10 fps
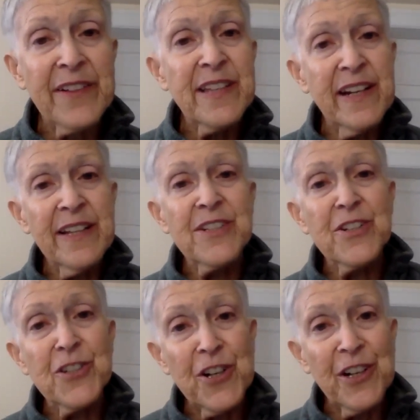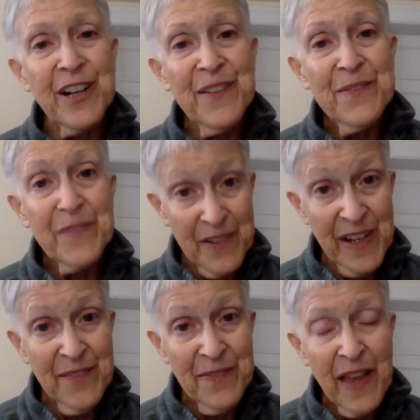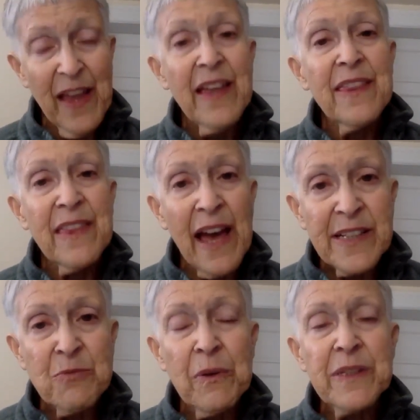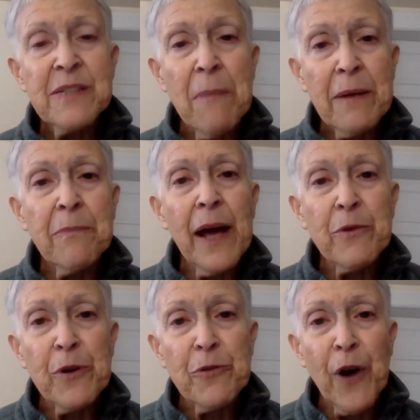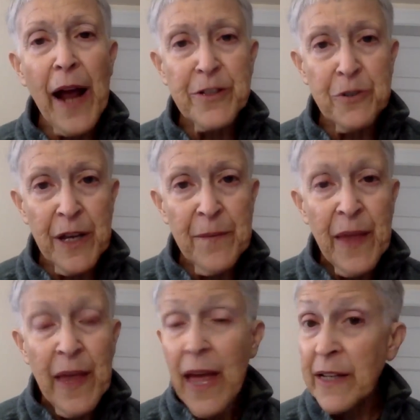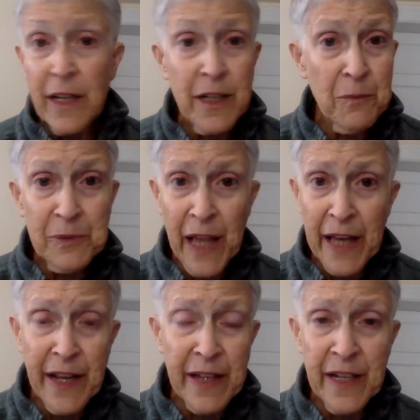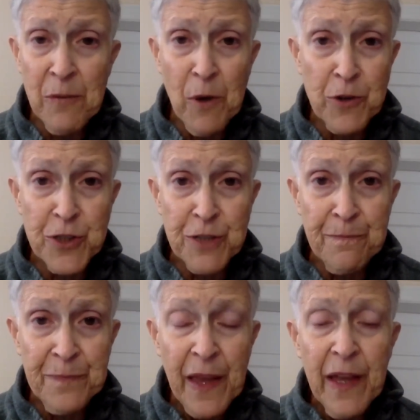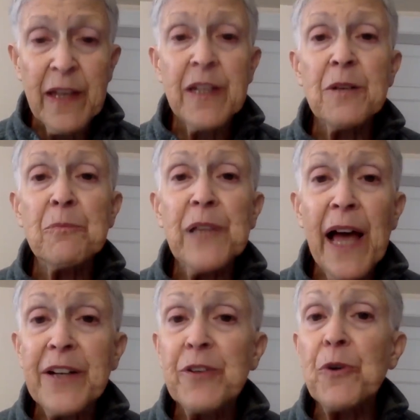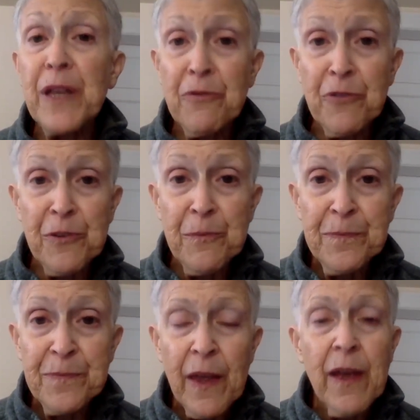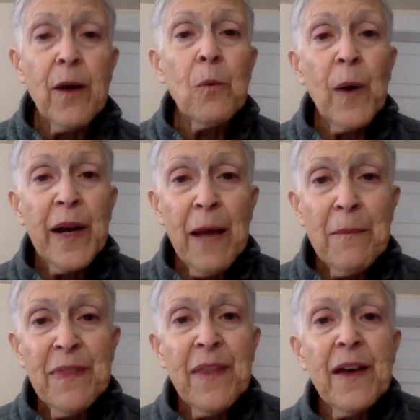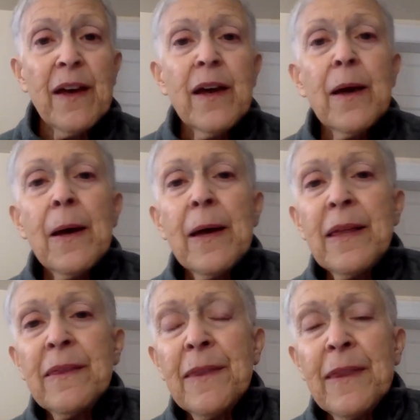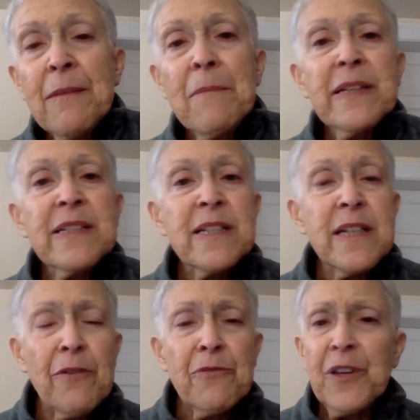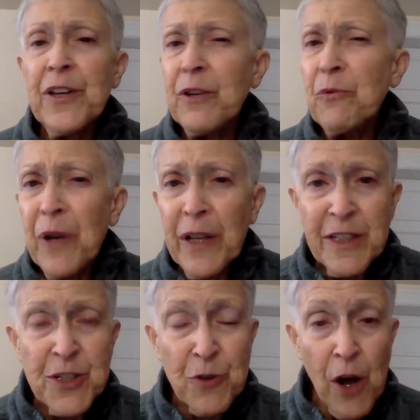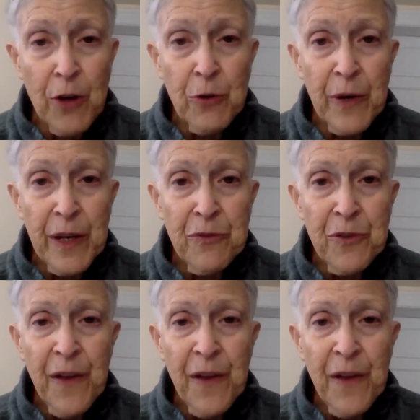is that he's a jerk, right? That's what's meant by refractory. And it can apply to any emotion. It can apply to grief. When I'm in the midst of feeling really strong grief,